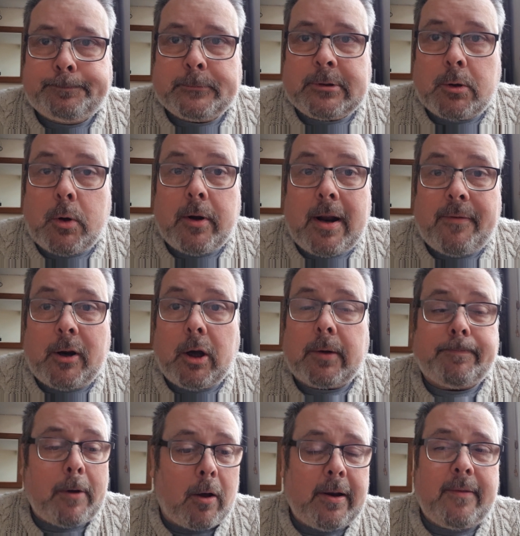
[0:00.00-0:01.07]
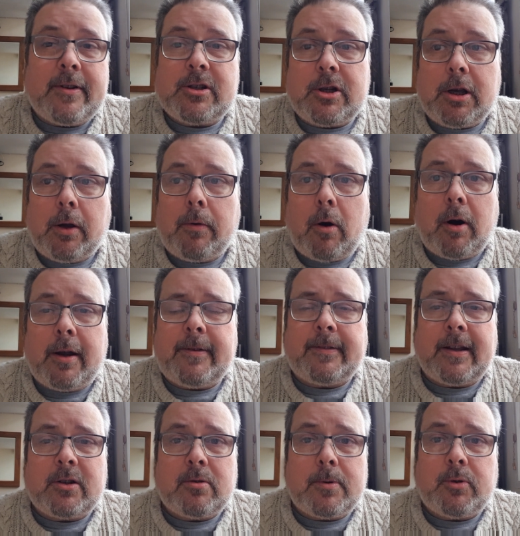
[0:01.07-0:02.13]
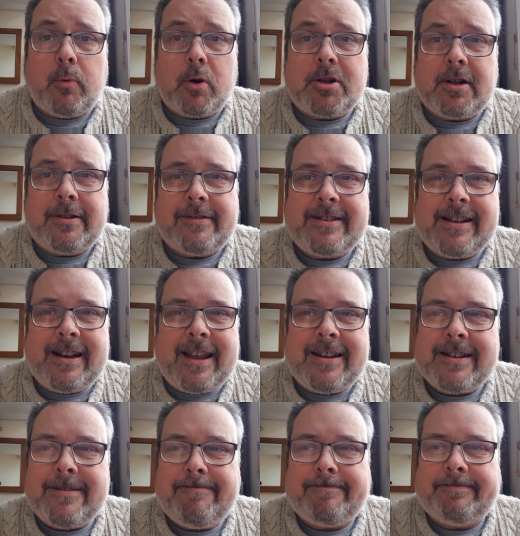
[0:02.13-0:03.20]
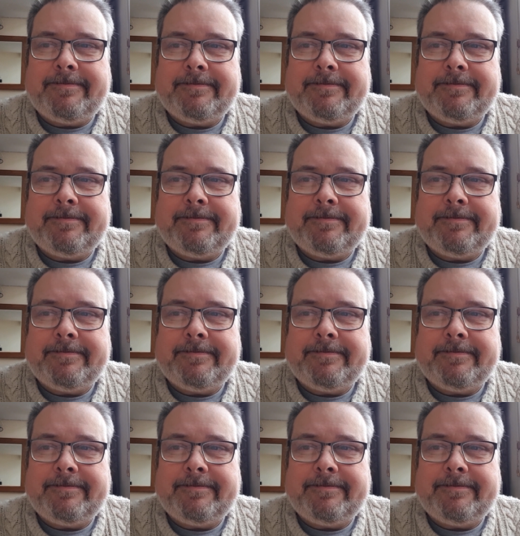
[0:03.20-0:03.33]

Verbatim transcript: So go and have a look. I'll leave it to you. All right. Thanks so much for watching. See you later.